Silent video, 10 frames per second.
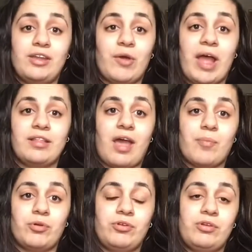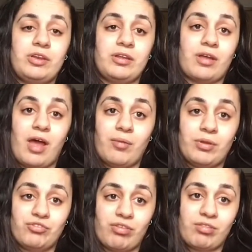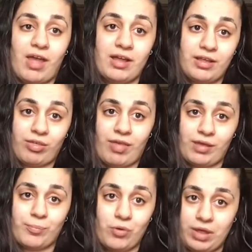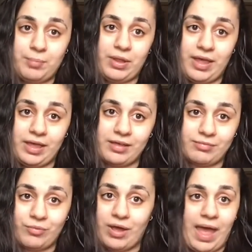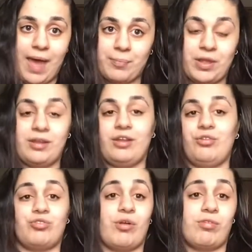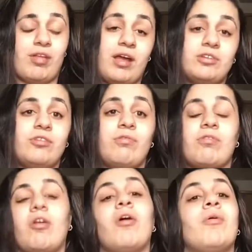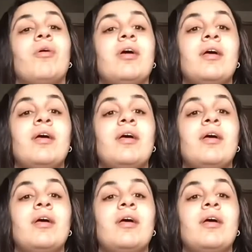You had the opportunity to come and just tell us like point blank what happened, and you chose not to. So